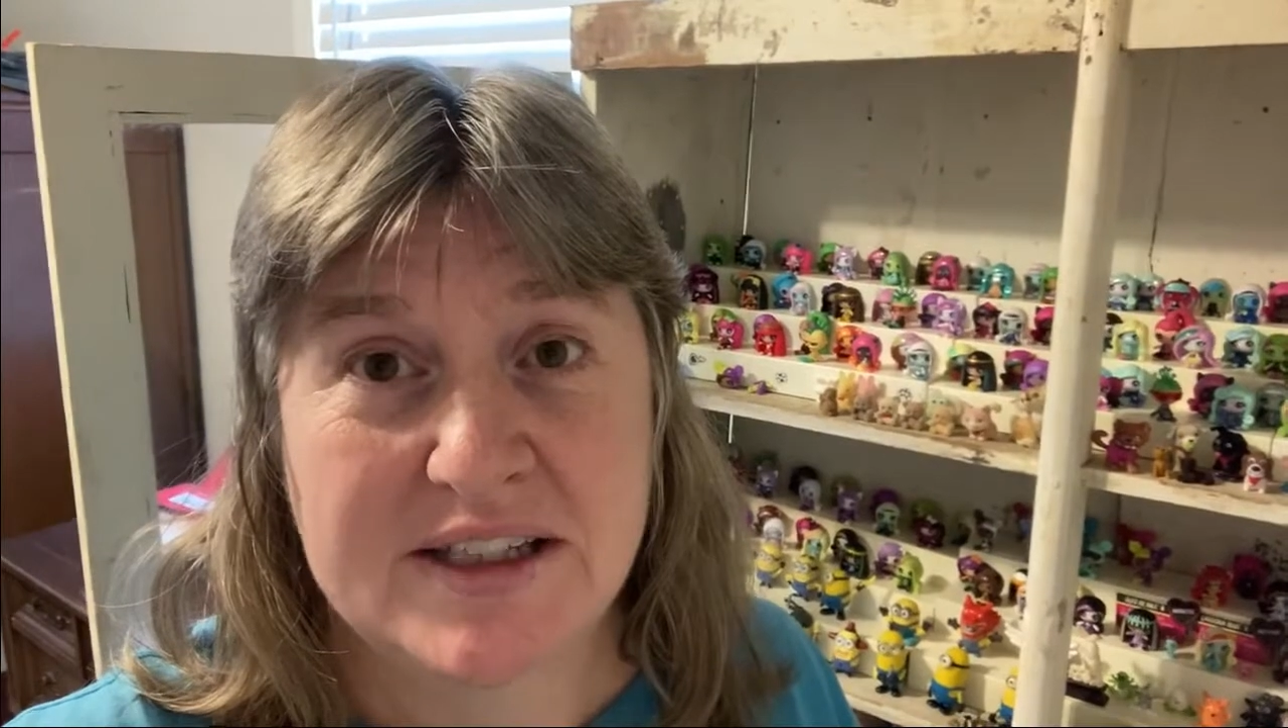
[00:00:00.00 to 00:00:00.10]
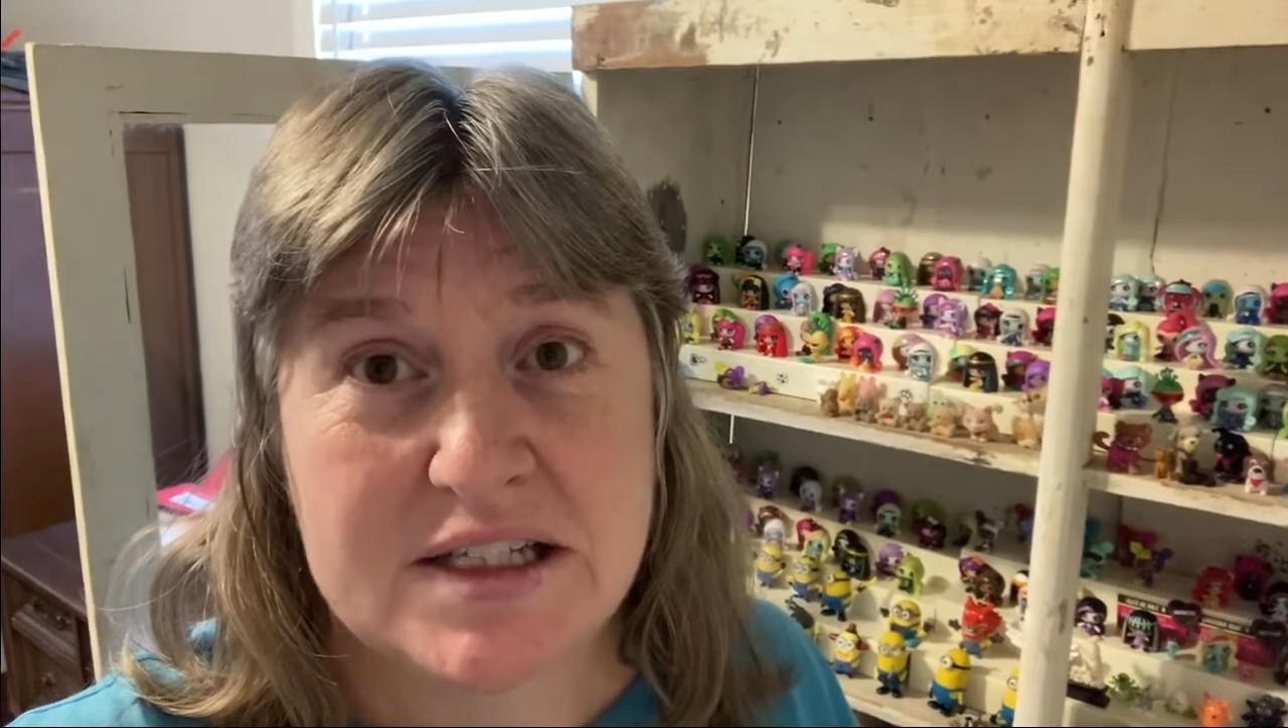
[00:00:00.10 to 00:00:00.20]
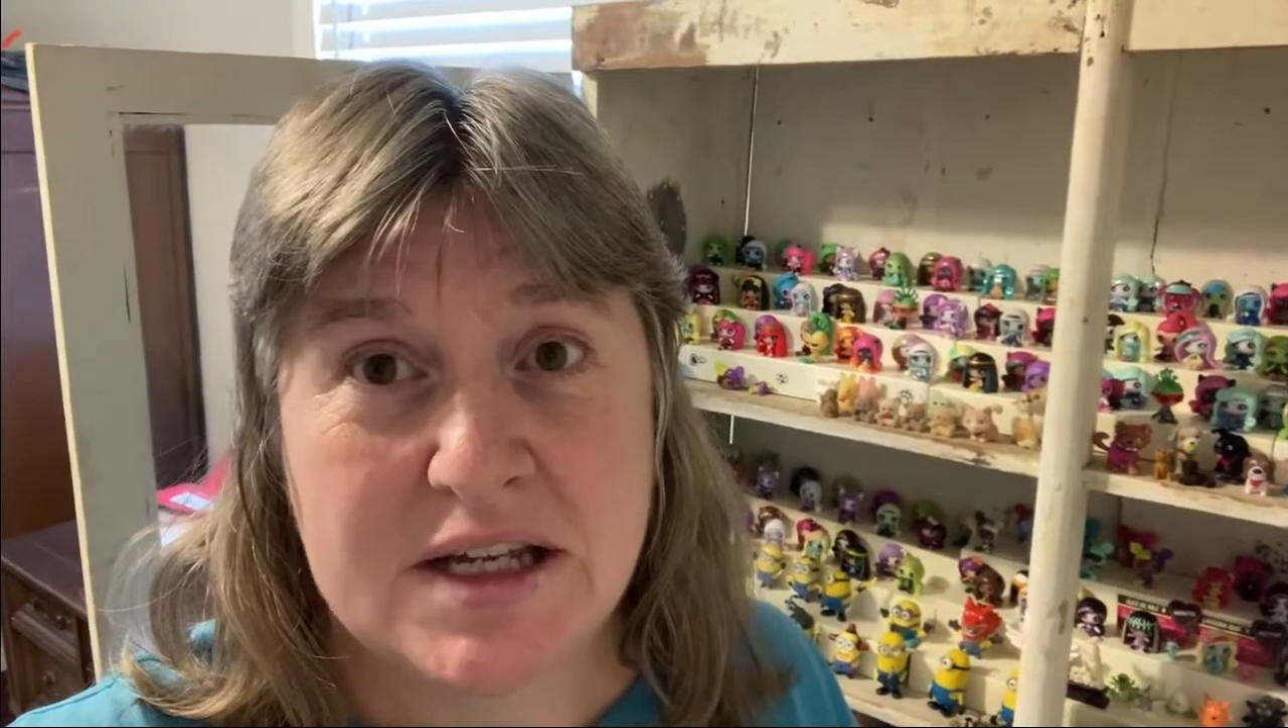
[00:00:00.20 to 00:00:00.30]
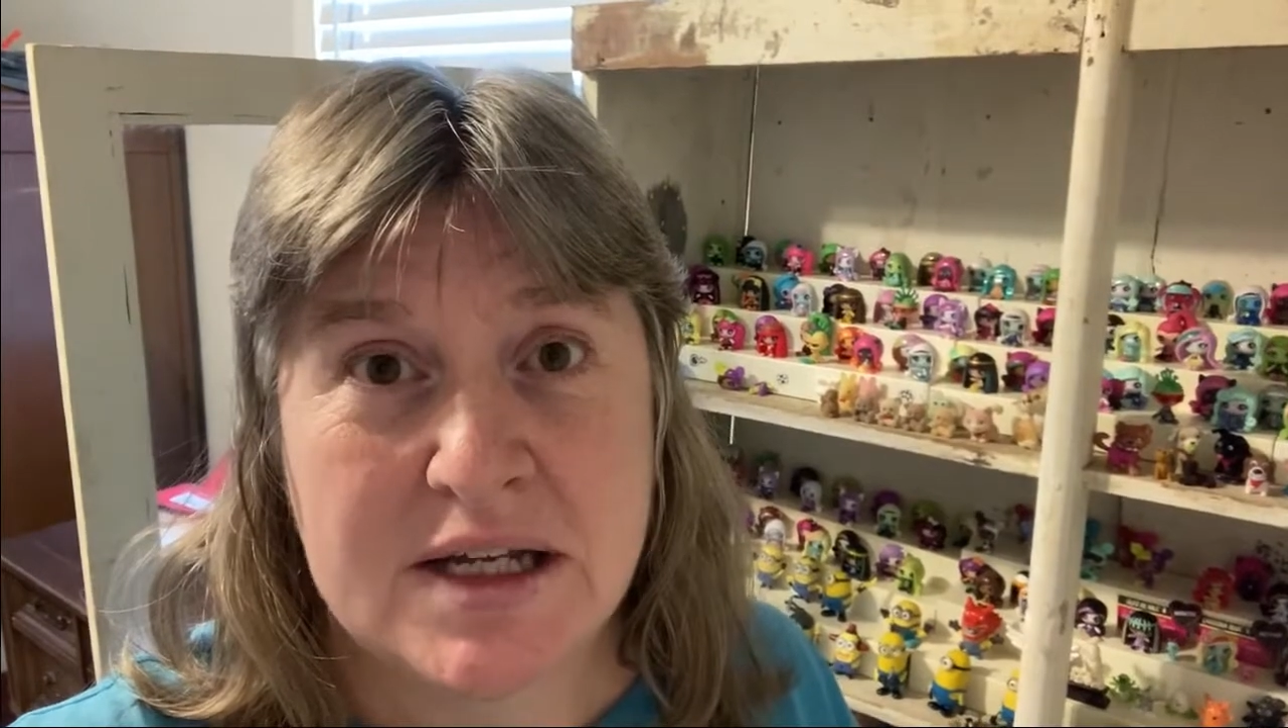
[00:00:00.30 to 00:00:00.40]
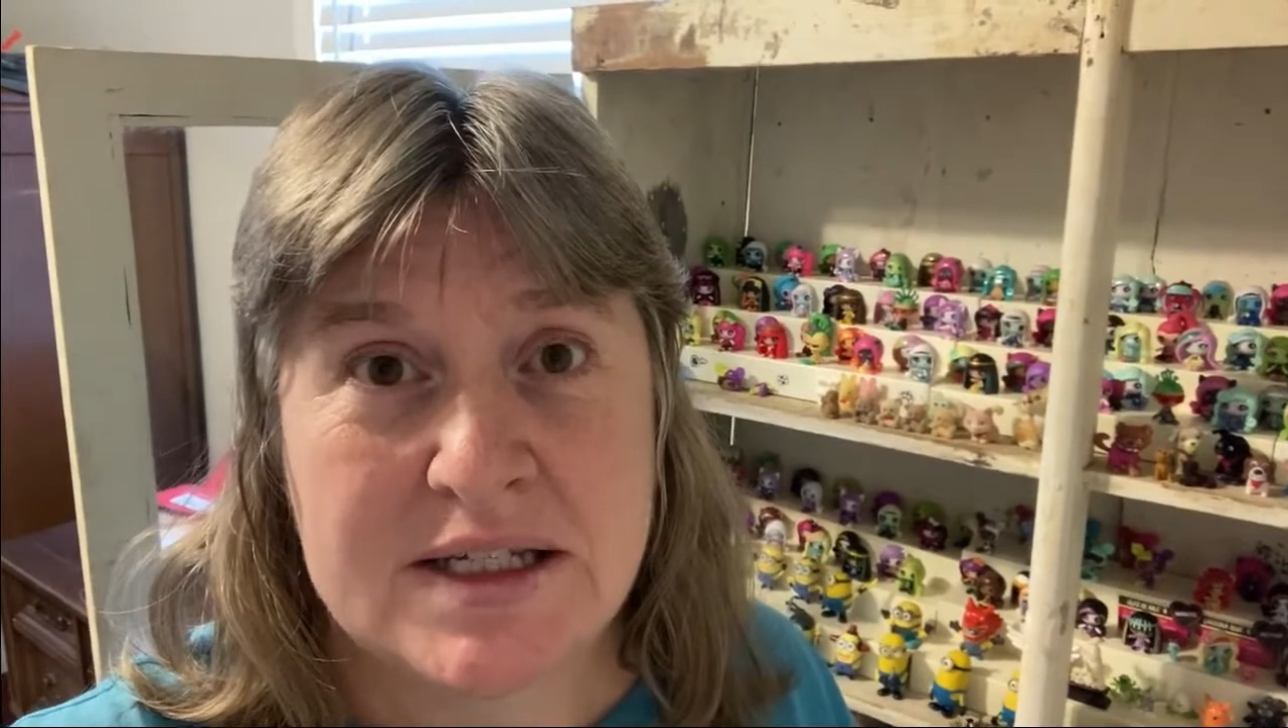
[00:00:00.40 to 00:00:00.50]
this
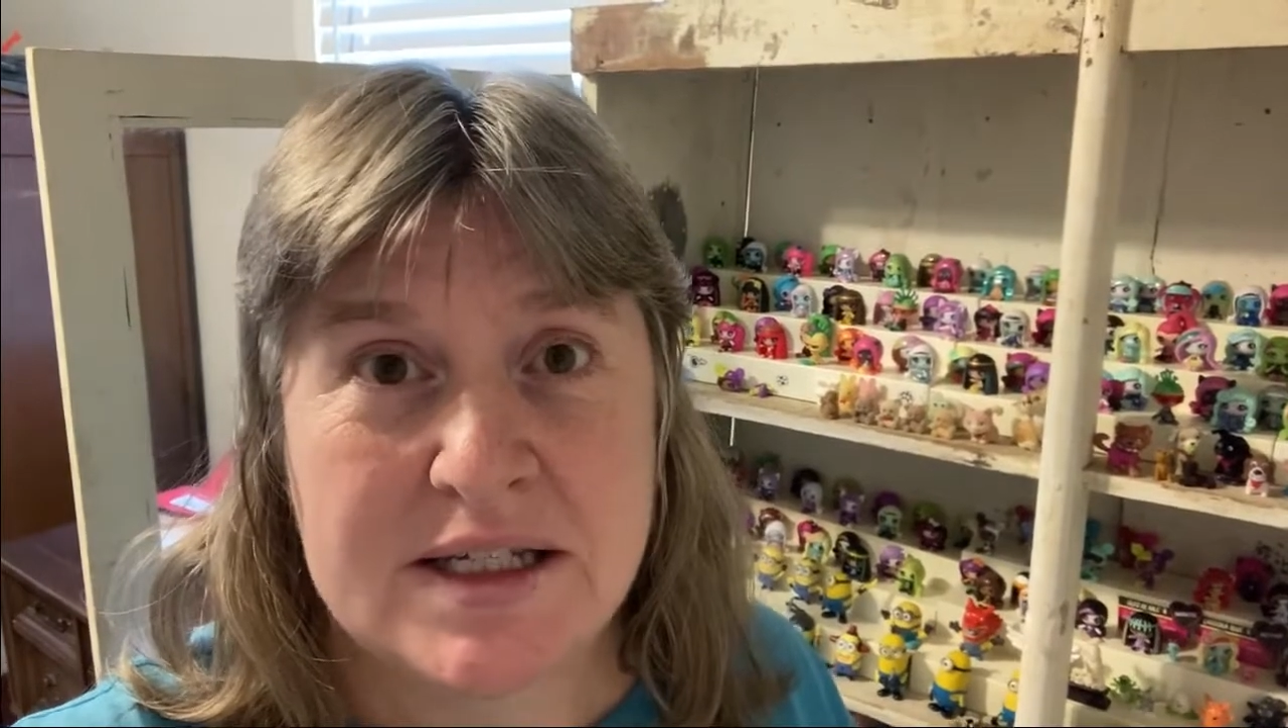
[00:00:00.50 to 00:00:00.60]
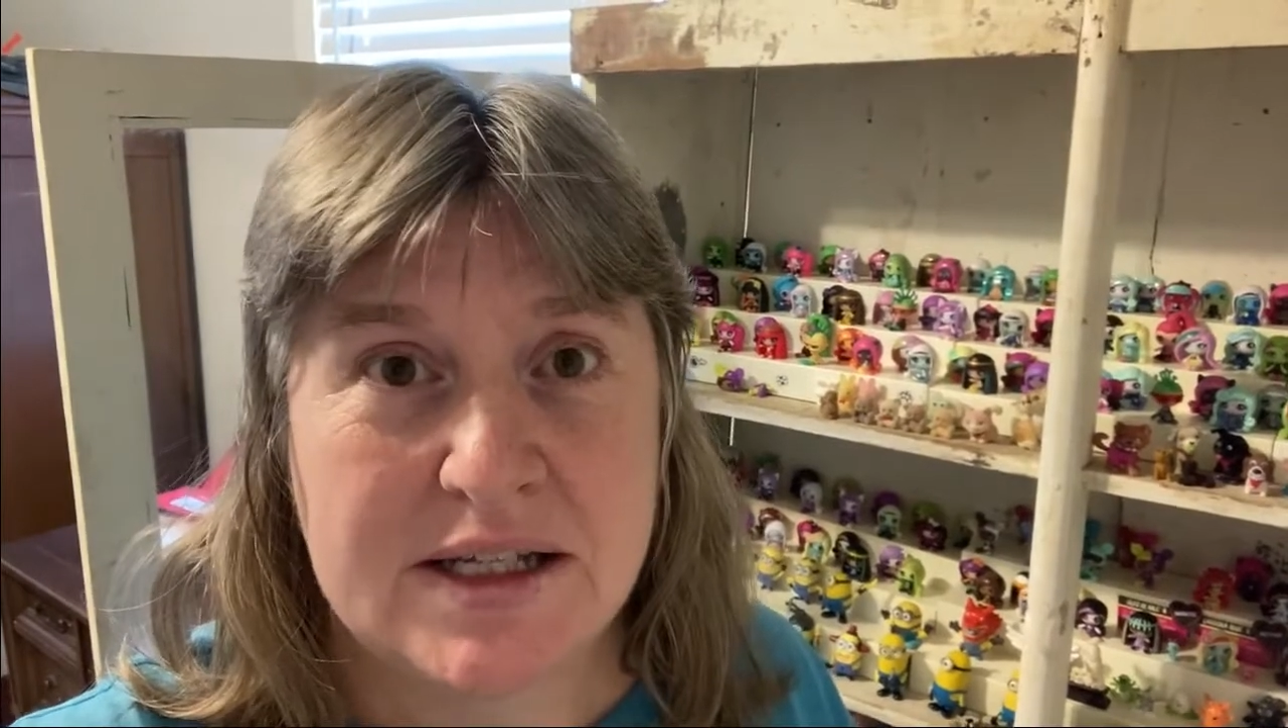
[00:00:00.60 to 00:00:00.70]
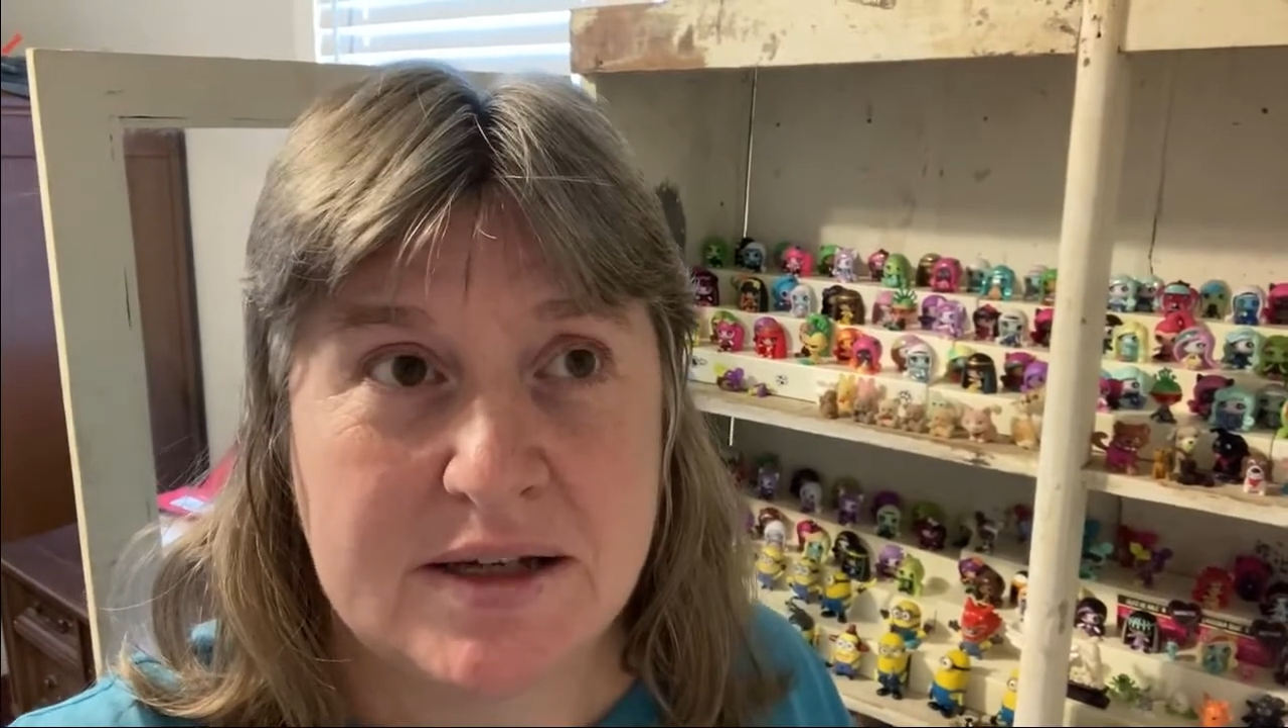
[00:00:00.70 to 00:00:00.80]
content,